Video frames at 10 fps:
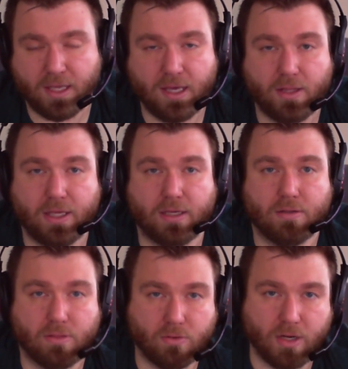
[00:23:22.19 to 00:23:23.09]
killing
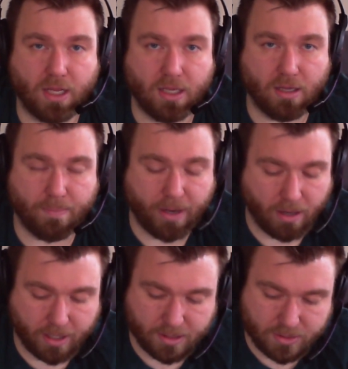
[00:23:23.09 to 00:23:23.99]
3
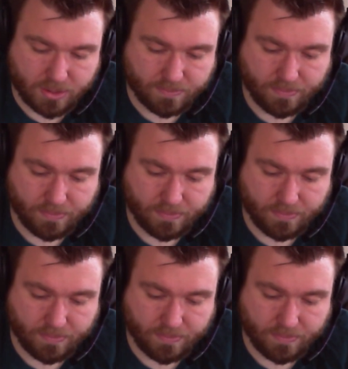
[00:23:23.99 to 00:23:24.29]
Americans.